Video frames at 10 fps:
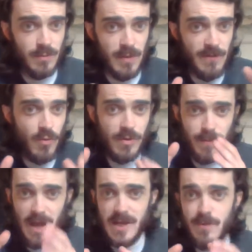
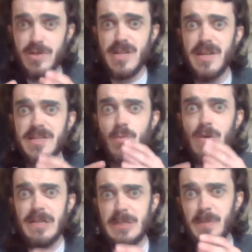Players have always said it's a
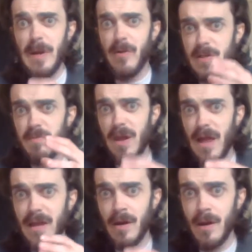weird experience
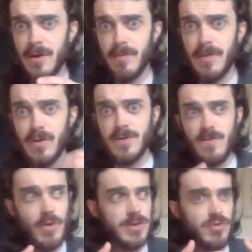playing in London because
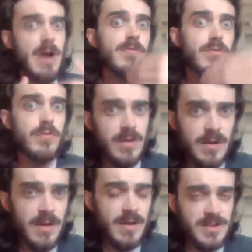you've got to travel.
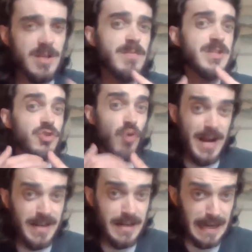So you miss
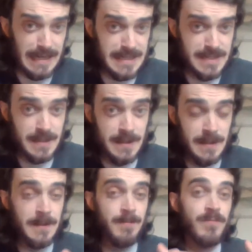training days.
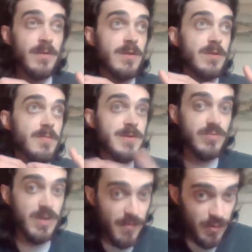You miss
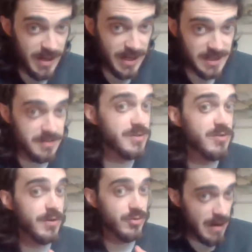recovery days because
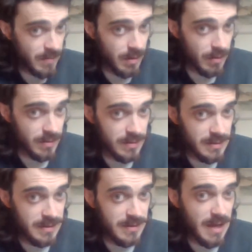you've got to travel a lot.
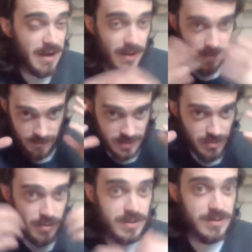And it
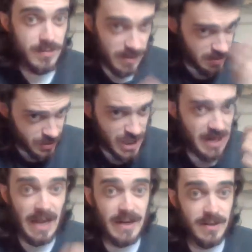screws the
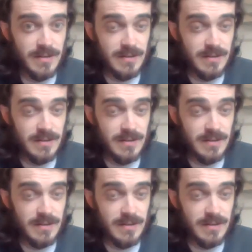jet lag.